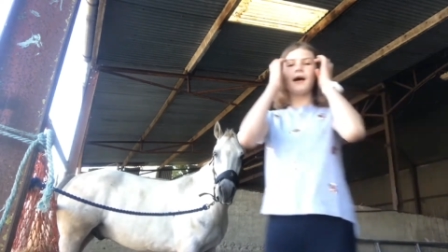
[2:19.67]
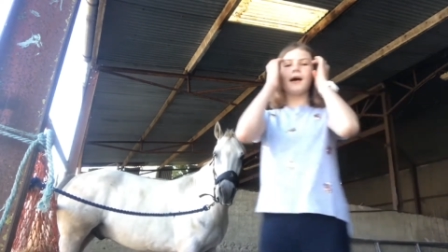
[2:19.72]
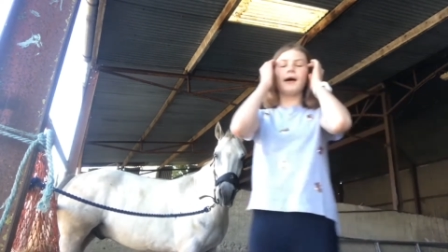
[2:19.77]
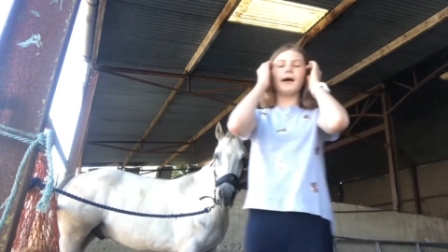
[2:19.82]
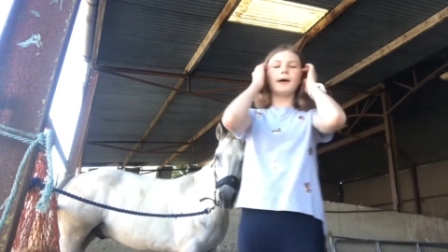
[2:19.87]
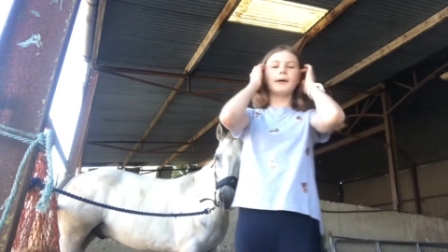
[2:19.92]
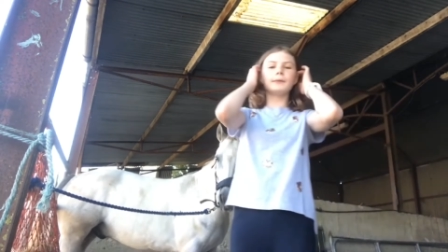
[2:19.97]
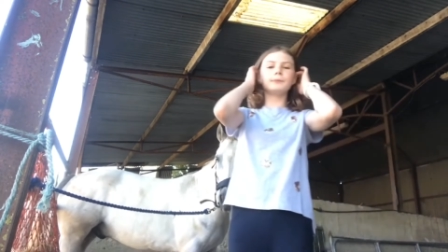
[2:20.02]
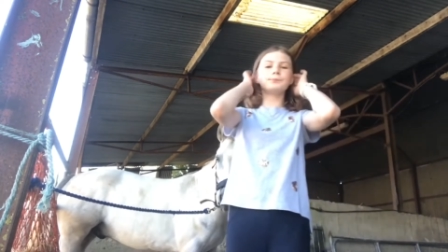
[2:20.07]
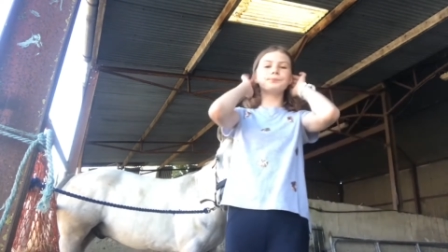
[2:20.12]

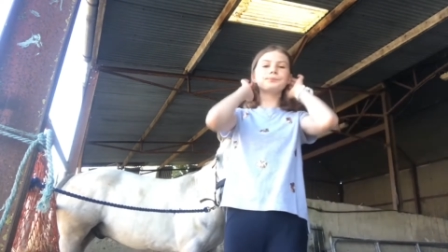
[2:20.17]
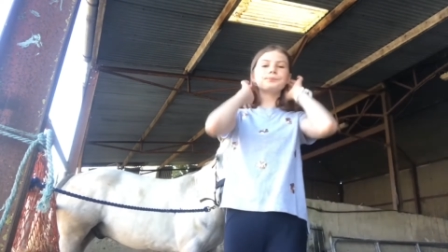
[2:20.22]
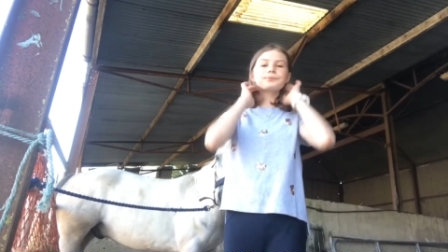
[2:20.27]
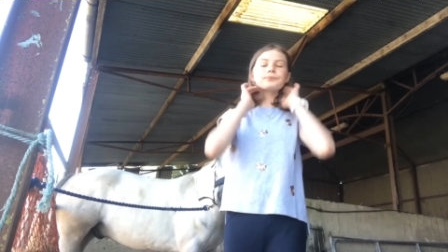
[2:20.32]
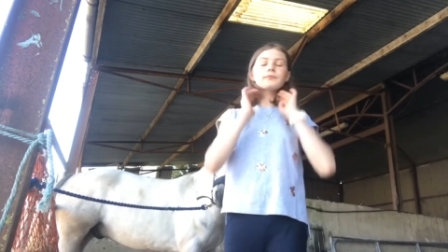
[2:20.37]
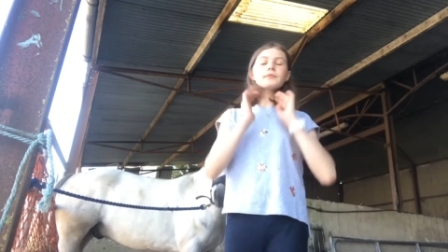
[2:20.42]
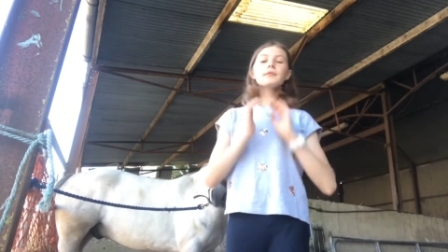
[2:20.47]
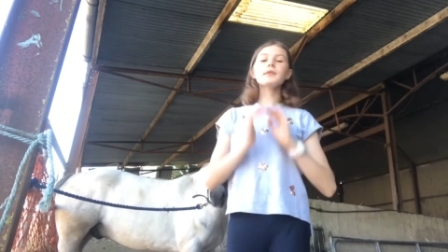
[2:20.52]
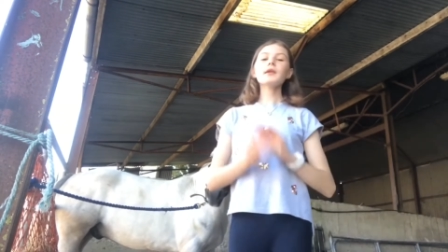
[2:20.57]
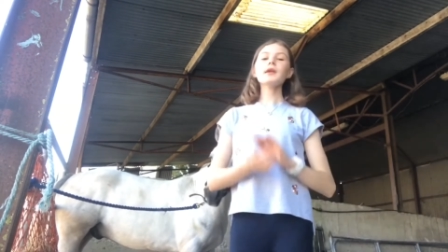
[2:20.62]
Um,
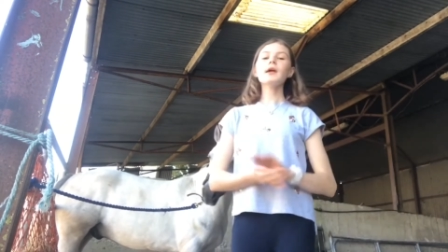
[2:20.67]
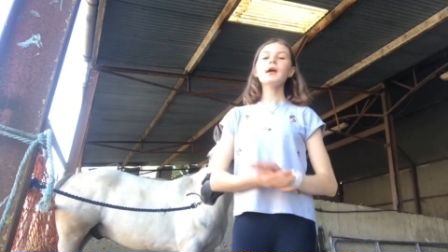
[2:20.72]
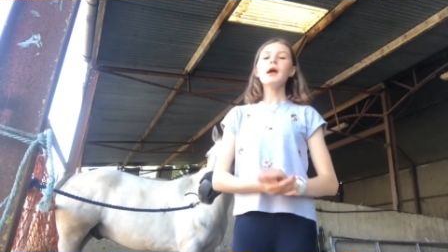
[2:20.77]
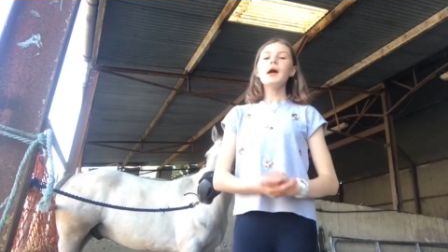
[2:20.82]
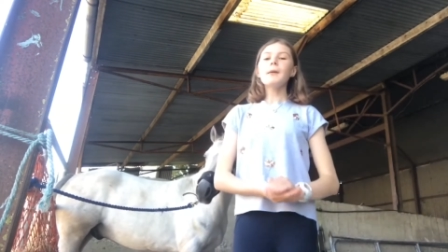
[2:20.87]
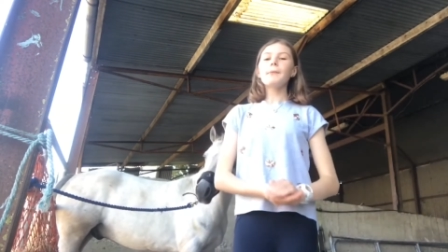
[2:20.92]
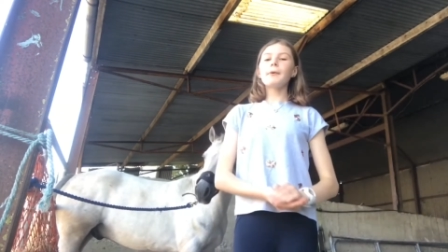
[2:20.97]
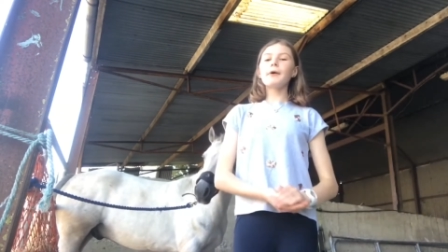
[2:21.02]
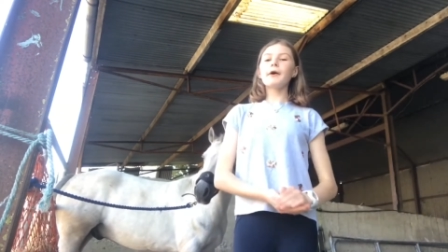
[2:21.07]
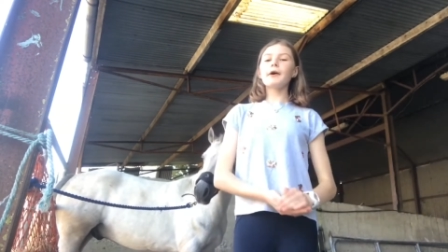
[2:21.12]

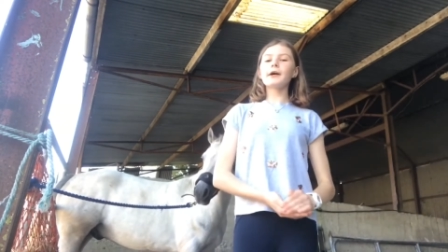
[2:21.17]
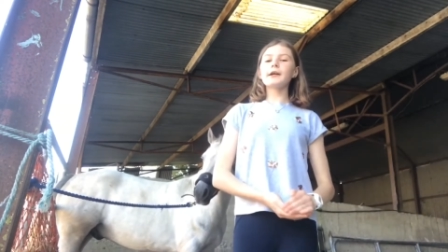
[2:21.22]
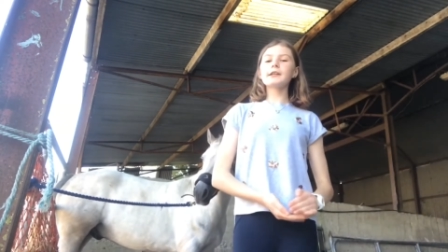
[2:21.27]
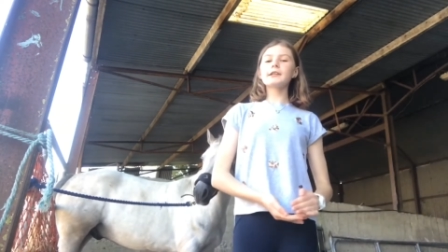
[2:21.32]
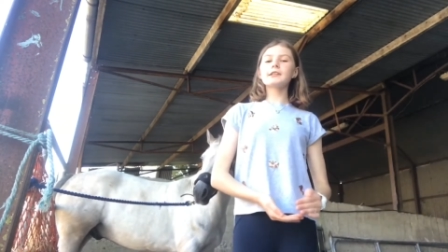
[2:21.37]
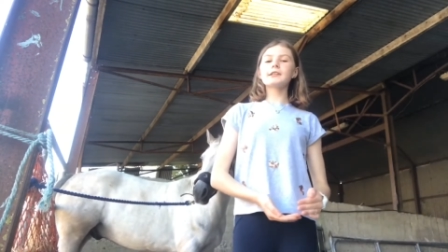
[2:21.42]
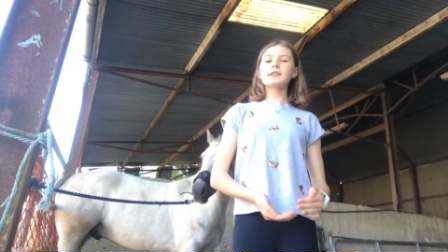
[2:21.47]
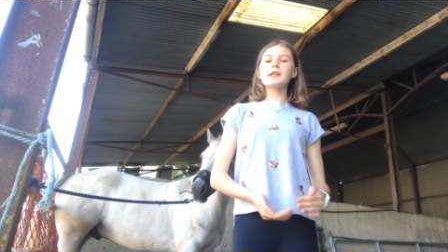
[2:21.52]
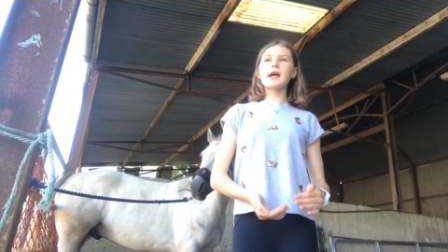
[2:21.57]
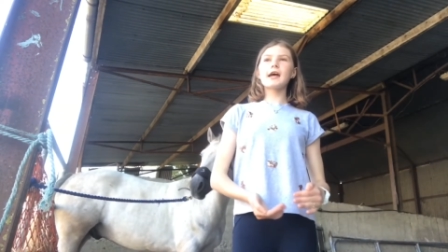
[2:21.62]

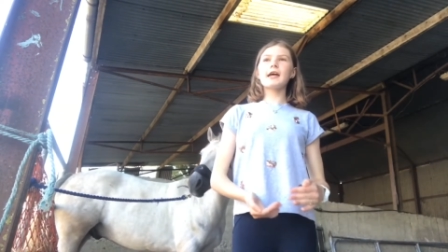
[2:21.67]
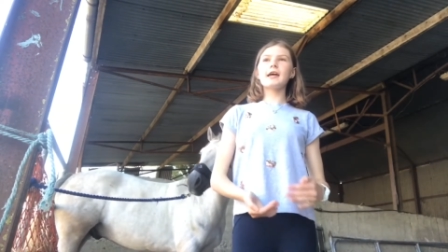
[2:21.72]
but